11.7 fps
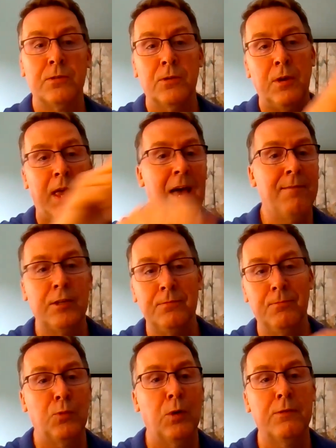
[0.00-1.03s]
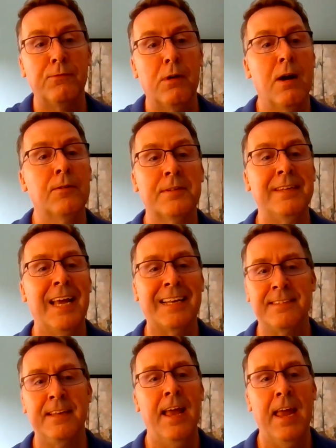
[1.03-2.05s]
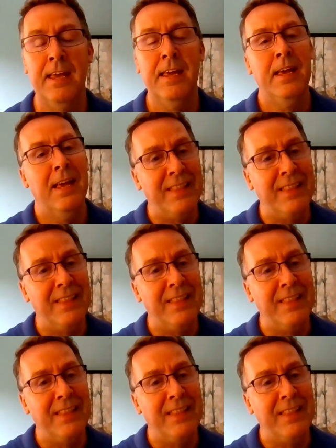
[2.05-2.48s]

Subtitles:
so you have it 24 hours the next day,